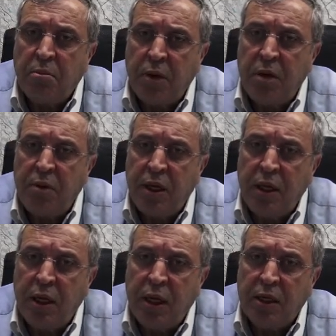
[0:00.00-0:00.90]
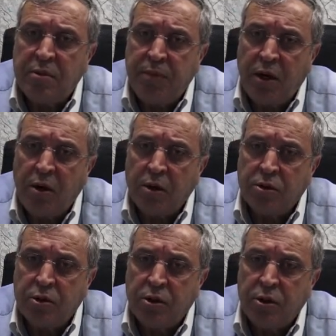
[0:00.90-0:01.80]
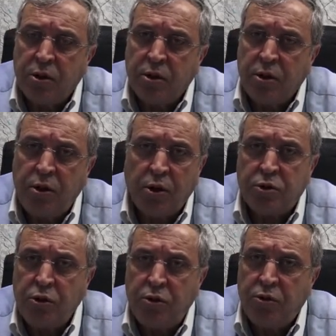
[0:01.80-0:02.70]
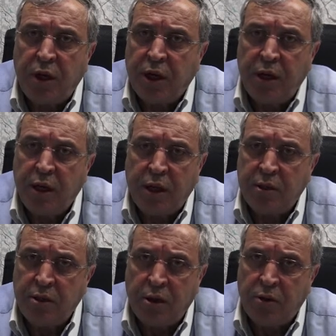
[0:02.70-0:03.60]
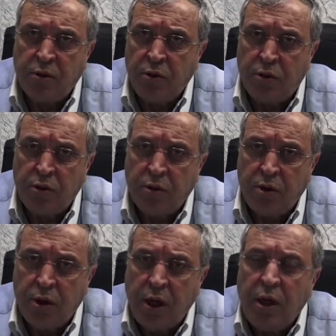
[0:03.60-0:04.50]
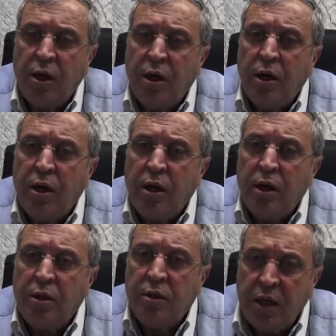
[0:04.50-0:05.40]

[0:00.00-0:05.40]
maybe it's because your suture technique is not good.